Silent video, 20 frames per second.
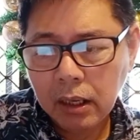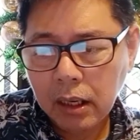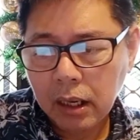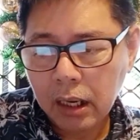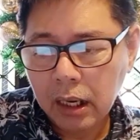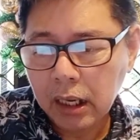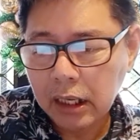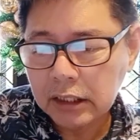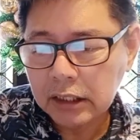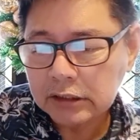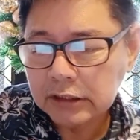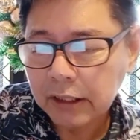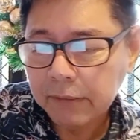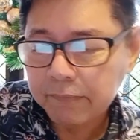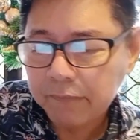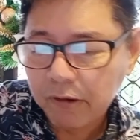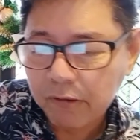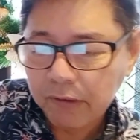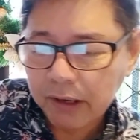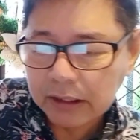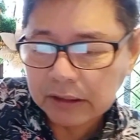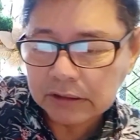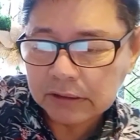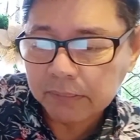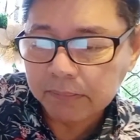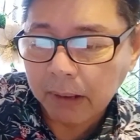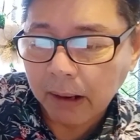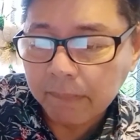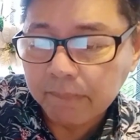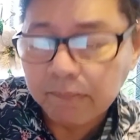is influenced
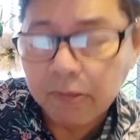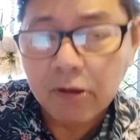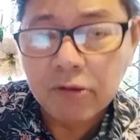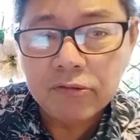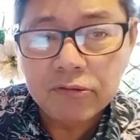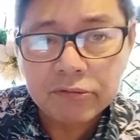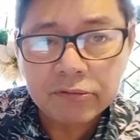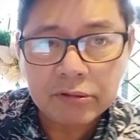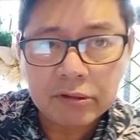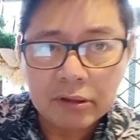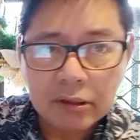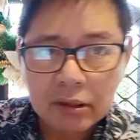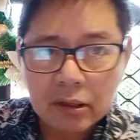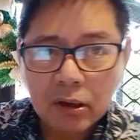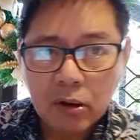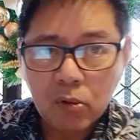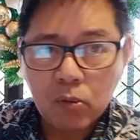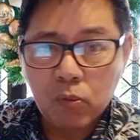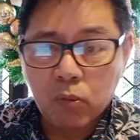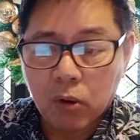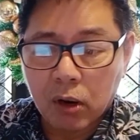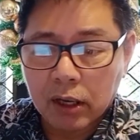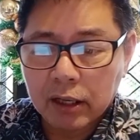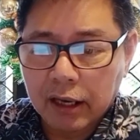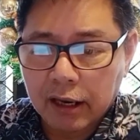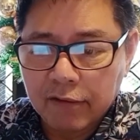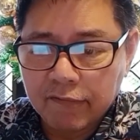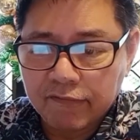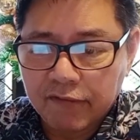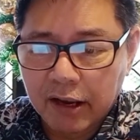by both work
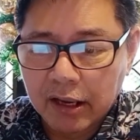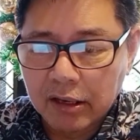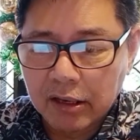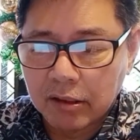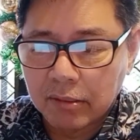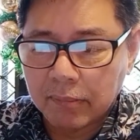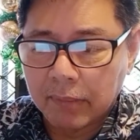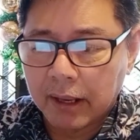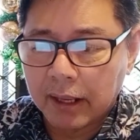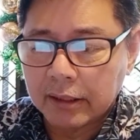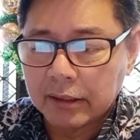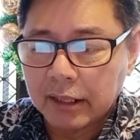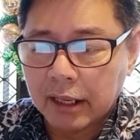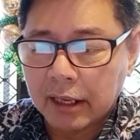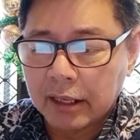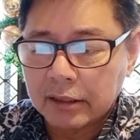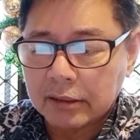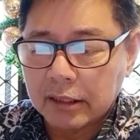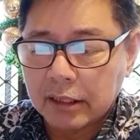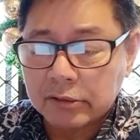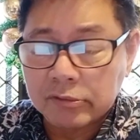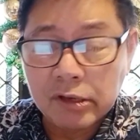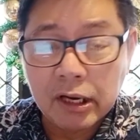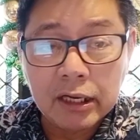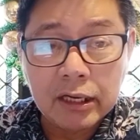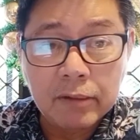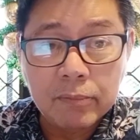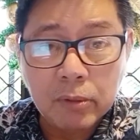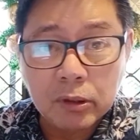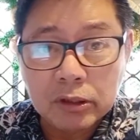environment and
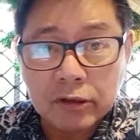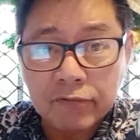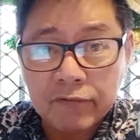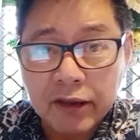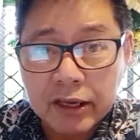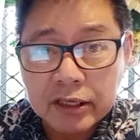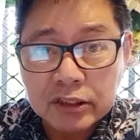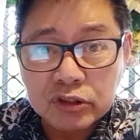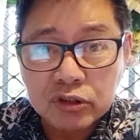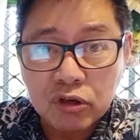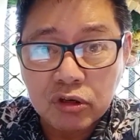training motivation.